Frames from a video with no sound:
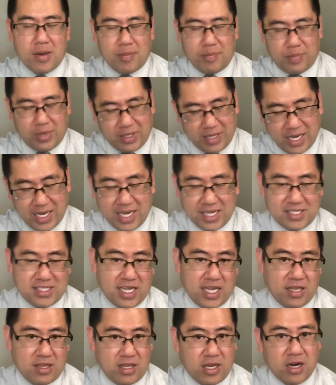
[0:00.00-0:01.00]
But like I
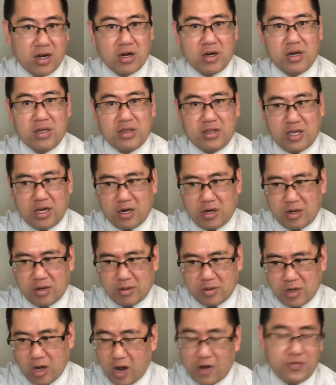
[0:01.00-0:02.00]
said, they're they're
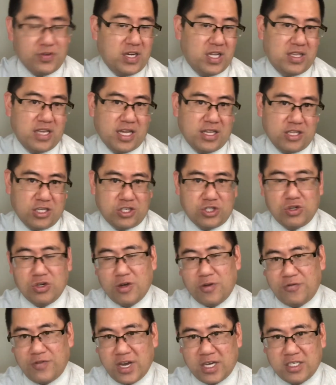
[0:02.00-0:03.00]
confident that this shouldn't
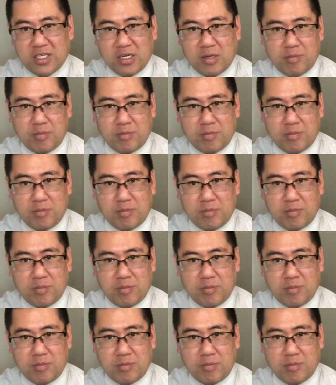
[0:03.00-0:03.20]
affect it.